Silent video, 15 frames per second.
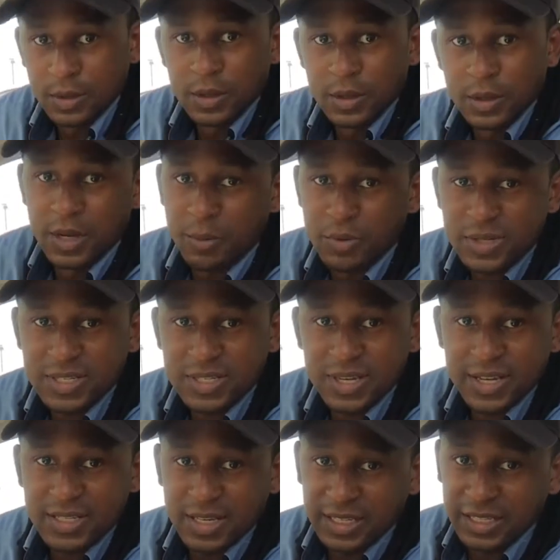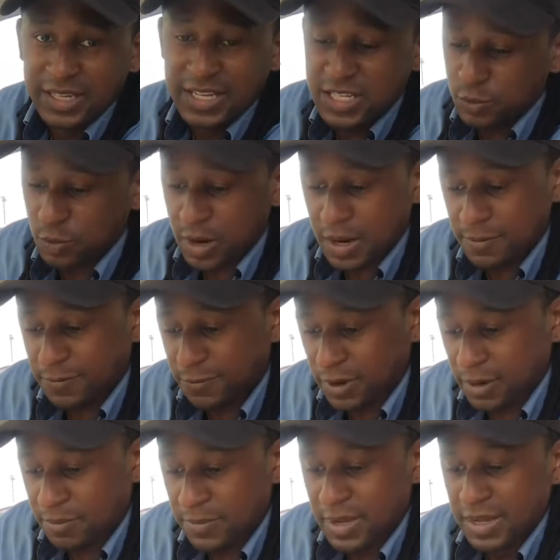Number six, at least where I'm
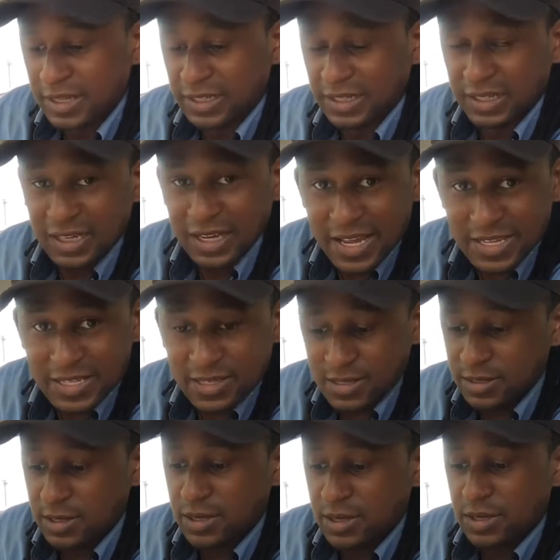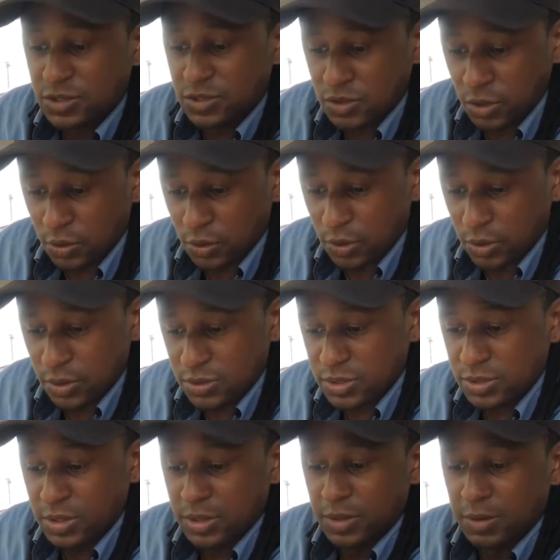from, less stores,
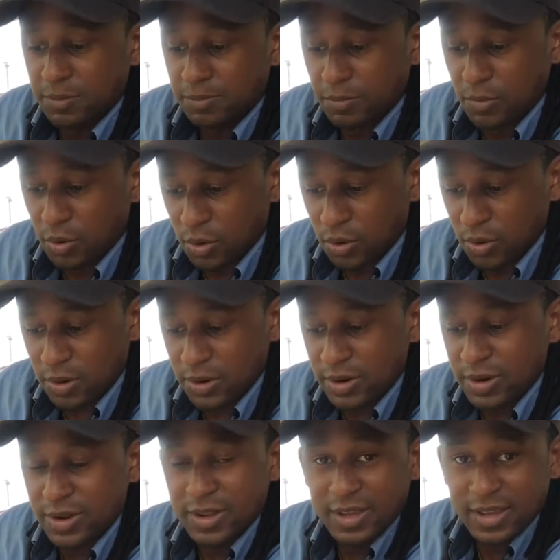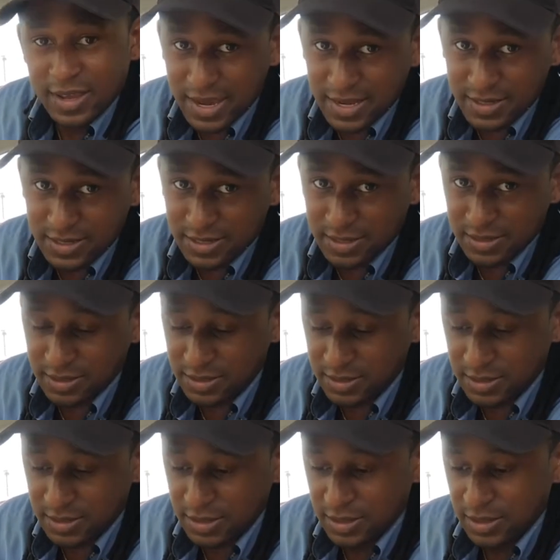more cases
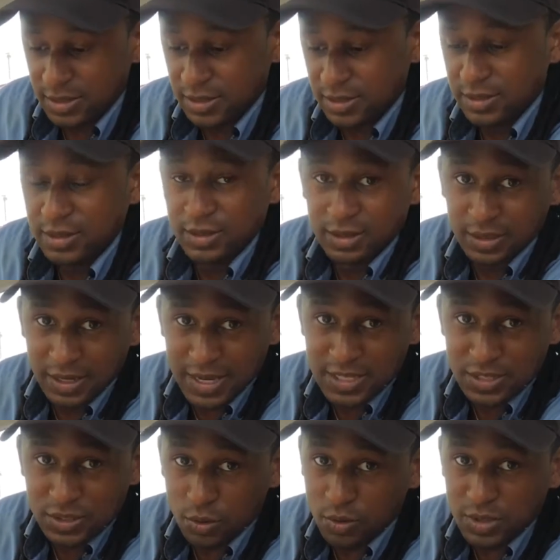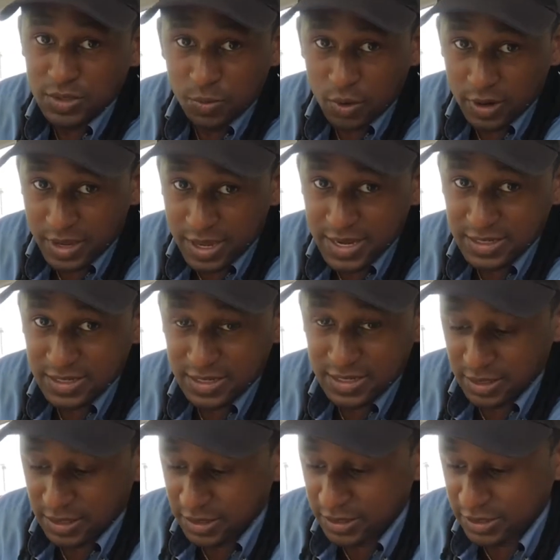less stores, more cases in
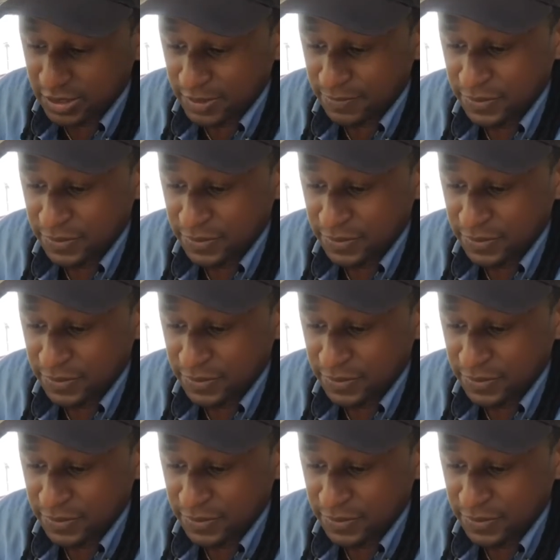the hood.